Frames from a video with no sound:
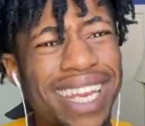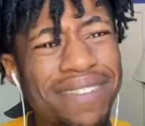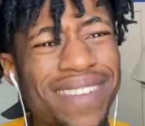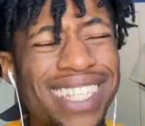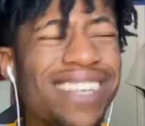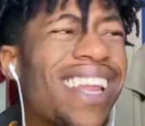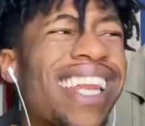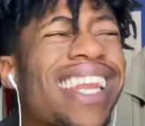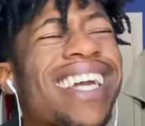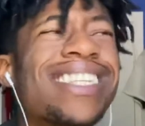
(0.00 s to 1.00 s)
the mix. I'm like,
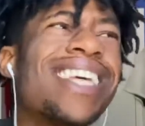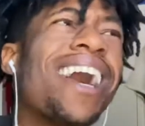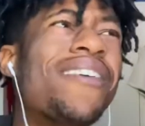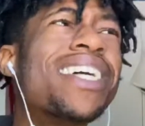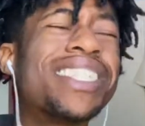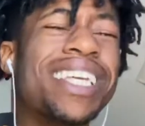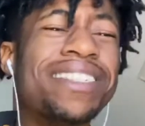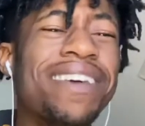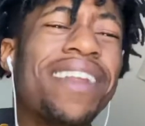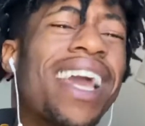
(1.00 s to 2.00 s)
that nigga Sai was team
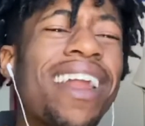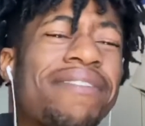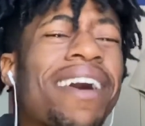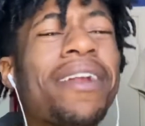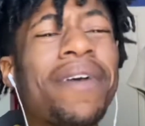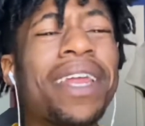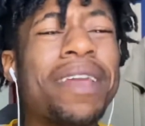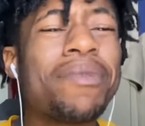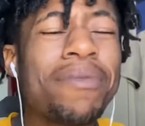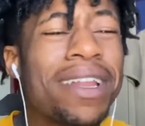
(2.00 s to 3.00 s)
7. They gotta find a way to
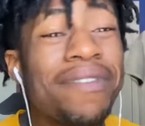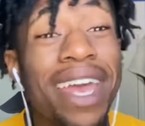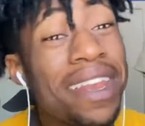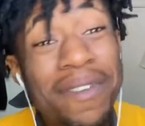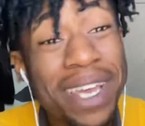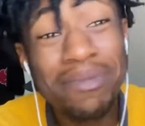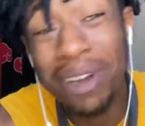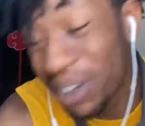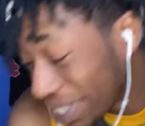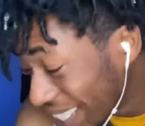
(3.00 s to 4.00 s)
keep him relevant. Anyways,
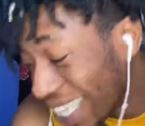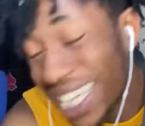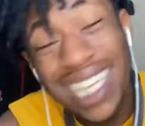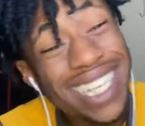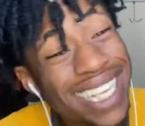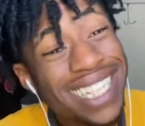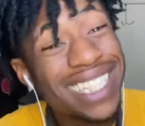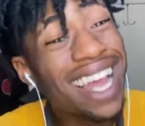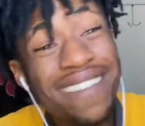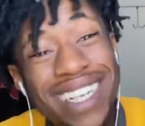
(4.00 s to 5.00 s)
bro, the nigga
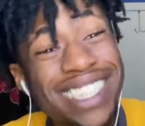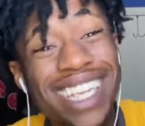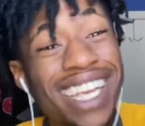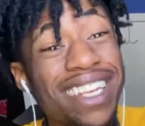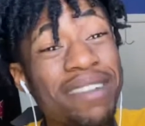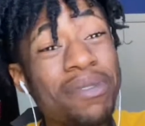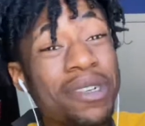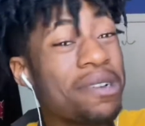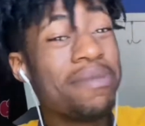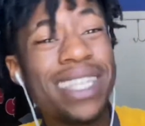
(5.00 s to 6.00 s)
Siren is checking up on
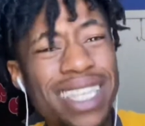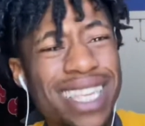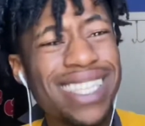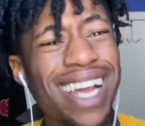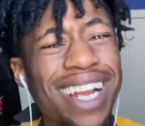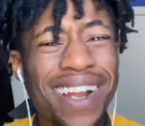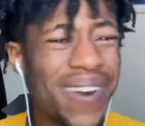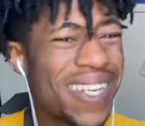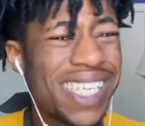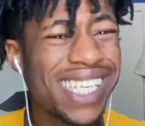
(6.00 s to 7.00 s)
him. Mitsuki's out here
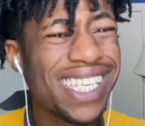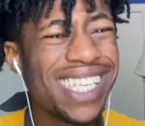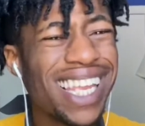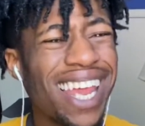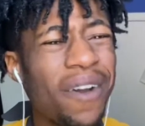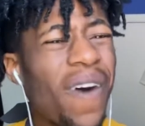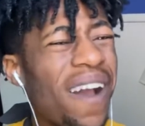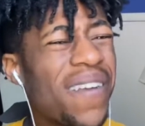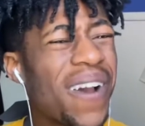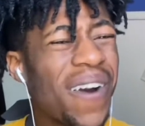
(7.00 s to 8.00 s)
questioning shit like, why
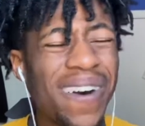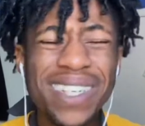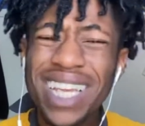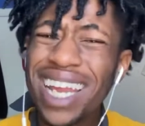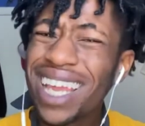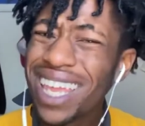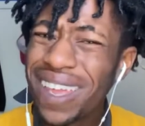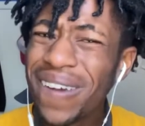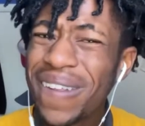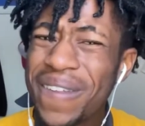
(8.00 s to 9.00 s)
would Code try to
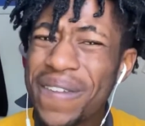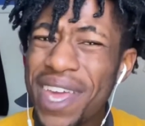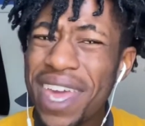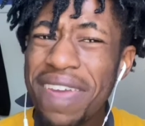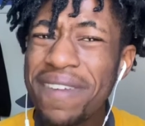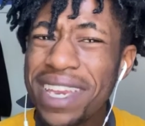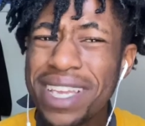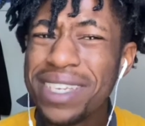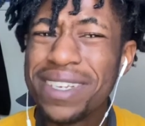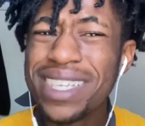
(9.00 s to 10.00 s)
kill you if he
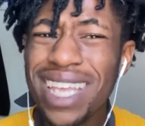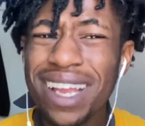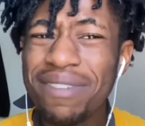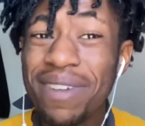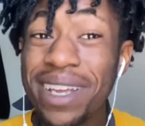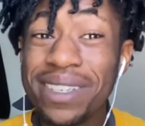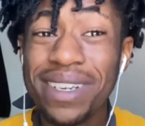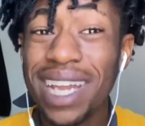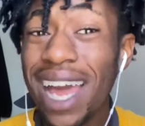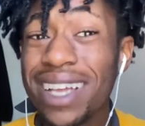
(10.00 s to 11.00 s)
needs you to sacrifice you?
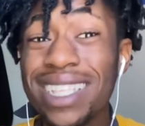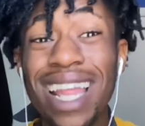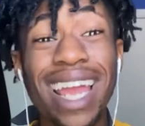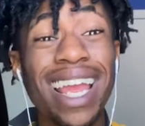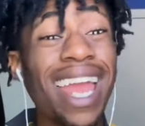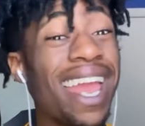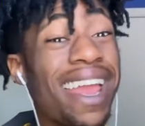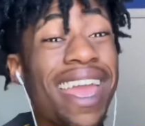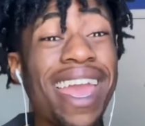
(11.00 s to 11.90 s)
And now he's like, hey,